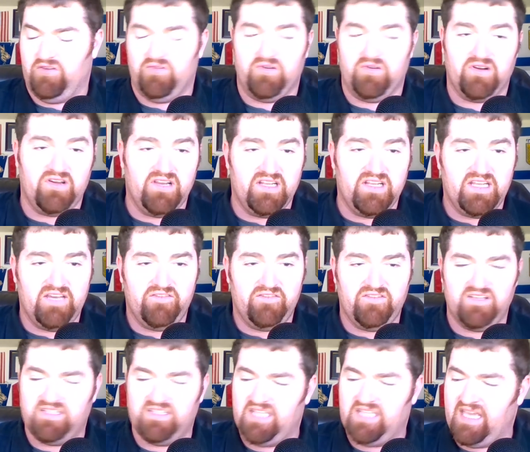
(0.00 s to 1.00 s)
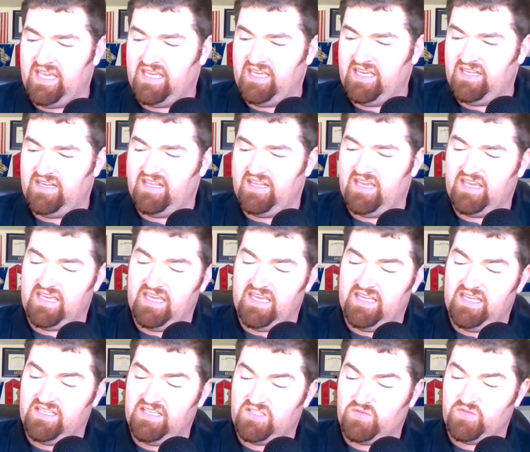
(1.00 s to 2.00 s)
So we're going to definitely take it.
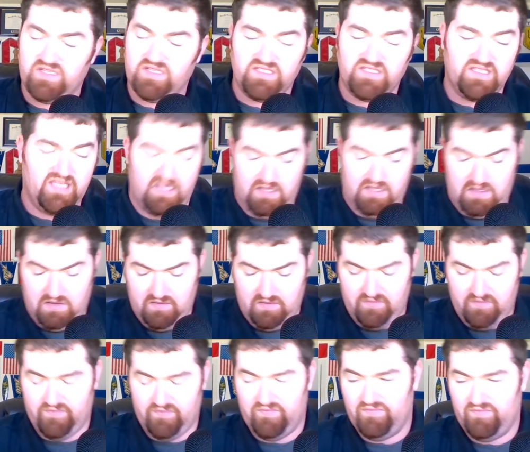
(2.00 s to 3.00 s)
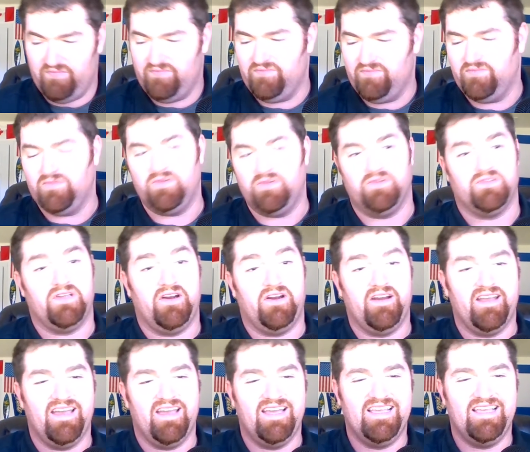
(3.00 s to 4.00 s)
Again, this was the... Oh,
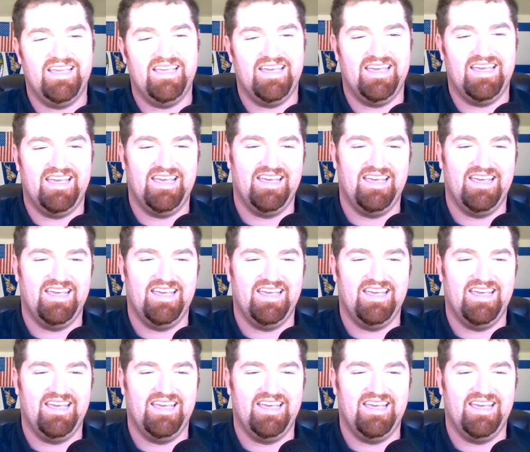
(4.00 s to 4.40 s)
sorry, guys.